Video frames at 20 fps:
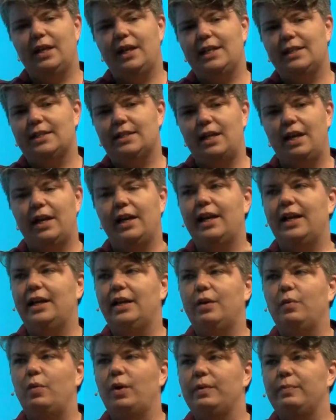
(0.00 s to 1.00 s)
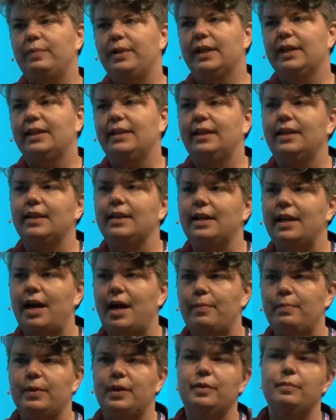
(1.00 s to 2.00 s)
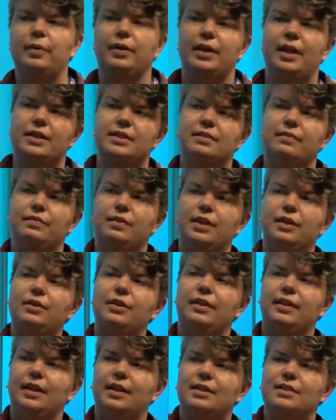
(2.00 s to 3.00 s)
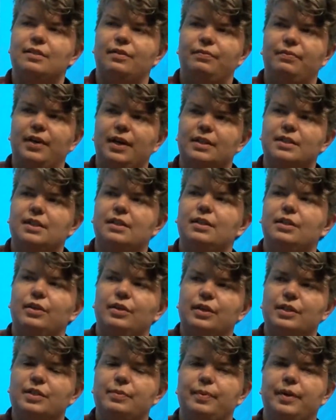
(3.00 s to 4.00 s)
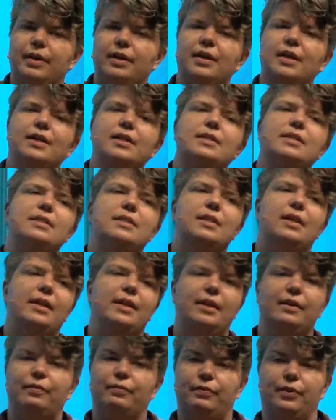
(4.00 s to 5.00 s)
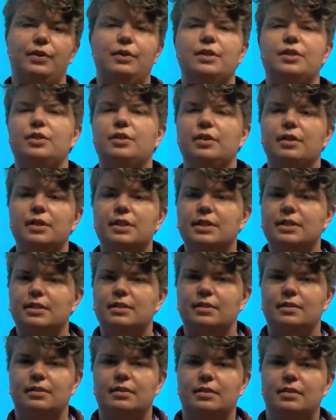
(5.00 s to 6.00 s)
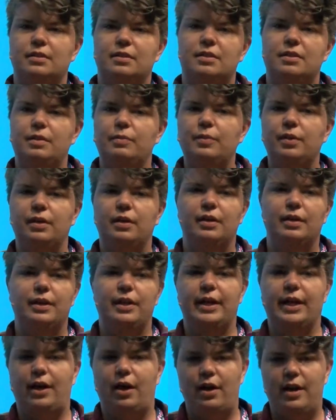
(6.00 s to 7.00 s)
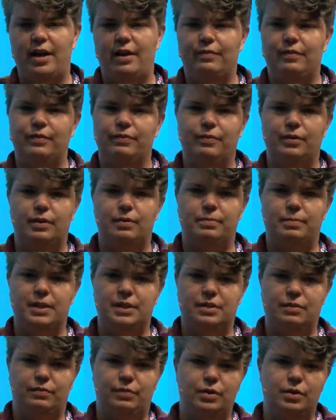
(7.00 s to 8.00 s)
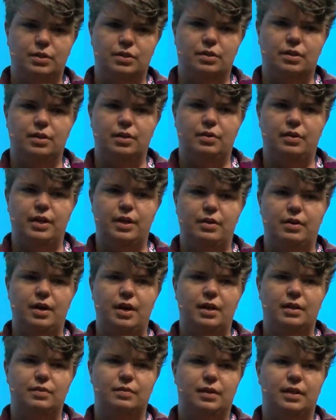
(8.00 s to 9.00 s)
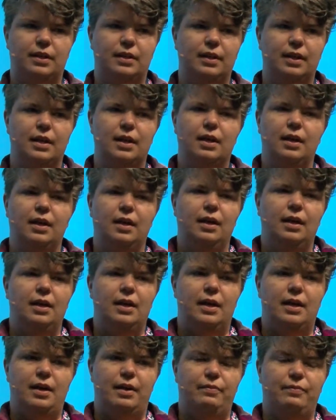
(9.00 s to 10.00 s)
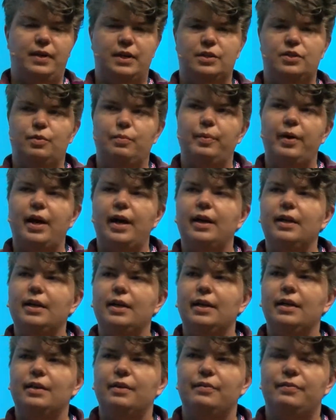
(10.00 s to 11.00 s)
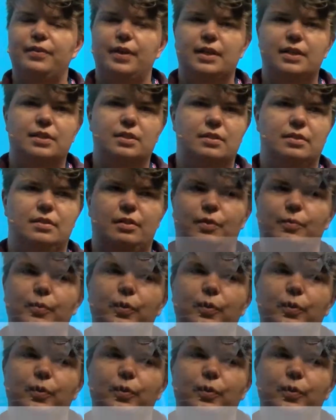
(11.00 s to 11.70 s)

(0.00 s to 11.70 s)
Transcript: it's not any one big thing that happened, but lots of little things affected your experience. I think furniture is similar. Like every piece of furniture you interact with affects your body and affects your